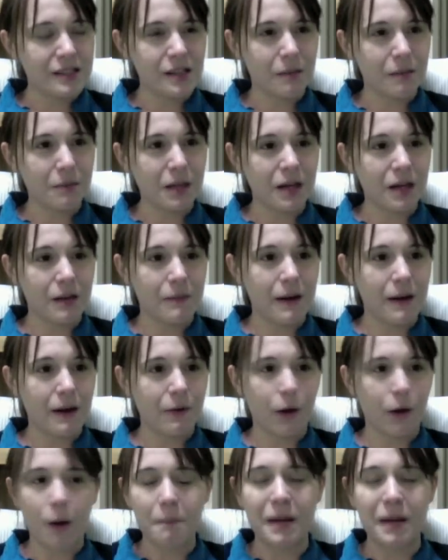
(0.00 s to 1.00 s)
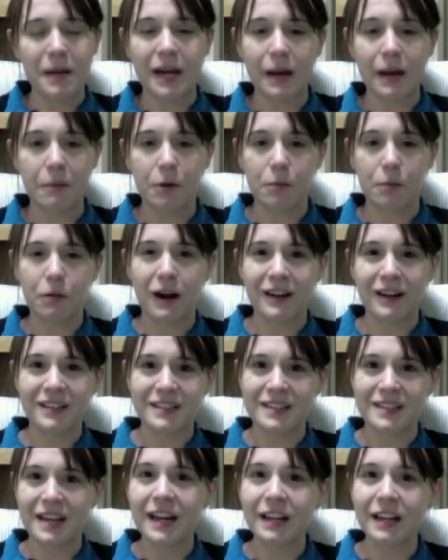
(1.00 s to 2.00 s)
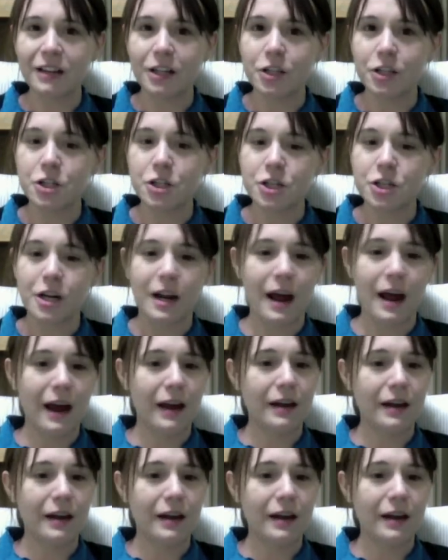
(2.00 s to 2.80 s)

something about not being able to practice English today.